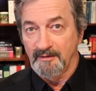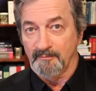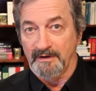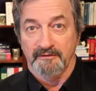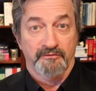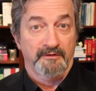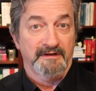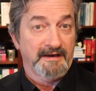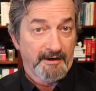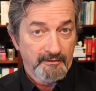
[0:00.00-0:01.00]
by ensuring
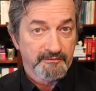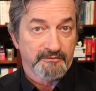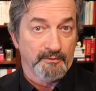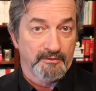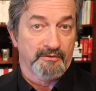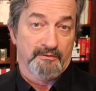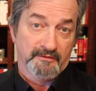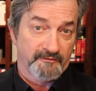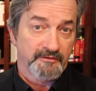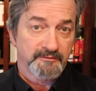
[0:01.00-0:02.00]
that errors don't occur in
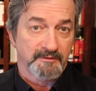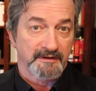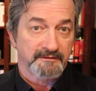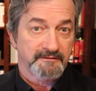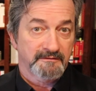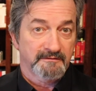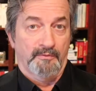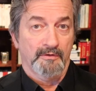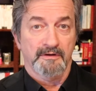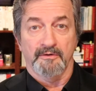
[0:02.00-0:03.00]
the first place.
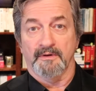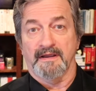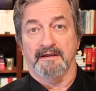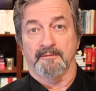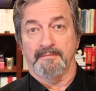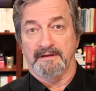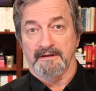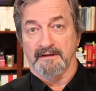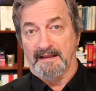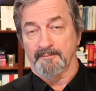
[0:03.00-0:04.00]
Poka-Yoke can
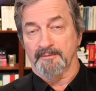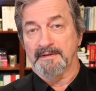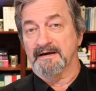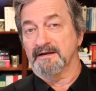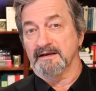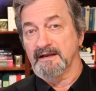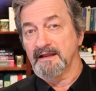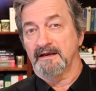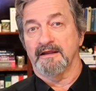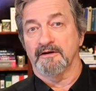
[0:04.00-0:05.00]
be implemented in
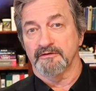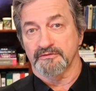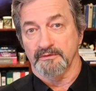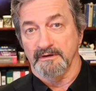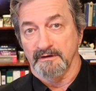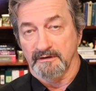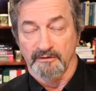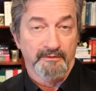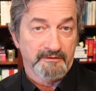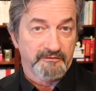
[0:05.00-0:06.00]
any industry,
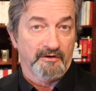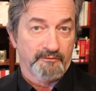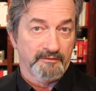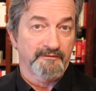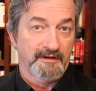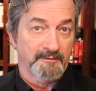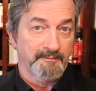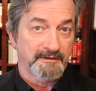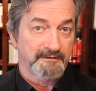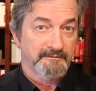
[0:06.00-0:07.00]
including software
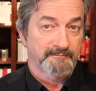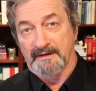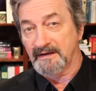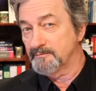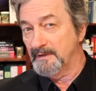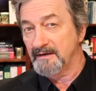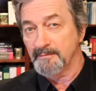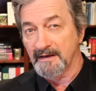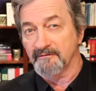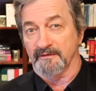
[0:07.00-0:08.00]
development. It has many
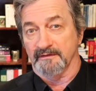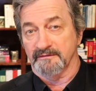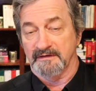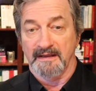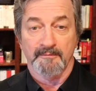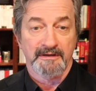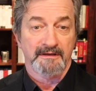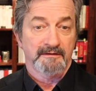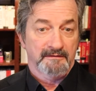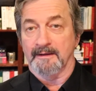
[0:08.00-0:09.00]
benefits,
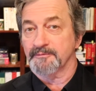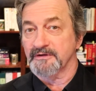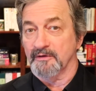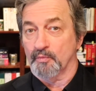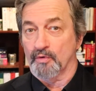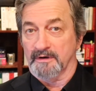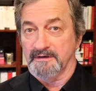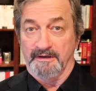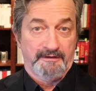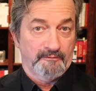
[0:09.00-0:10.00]
namely helps get work
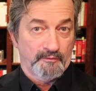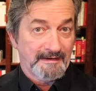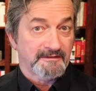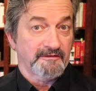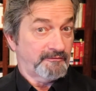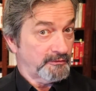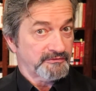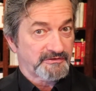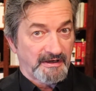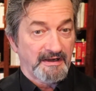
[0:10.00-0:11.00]
done right the
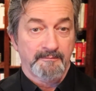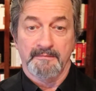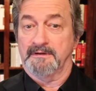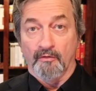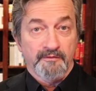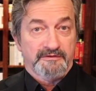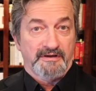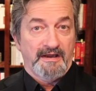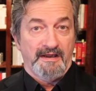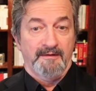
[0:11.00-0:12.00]
first time. Over
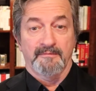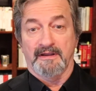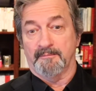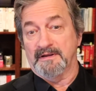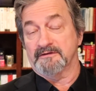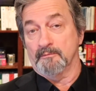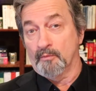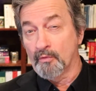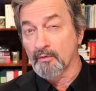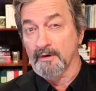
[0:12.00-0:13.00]
time, it makes it
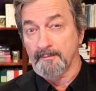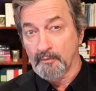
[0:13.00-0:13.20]
more and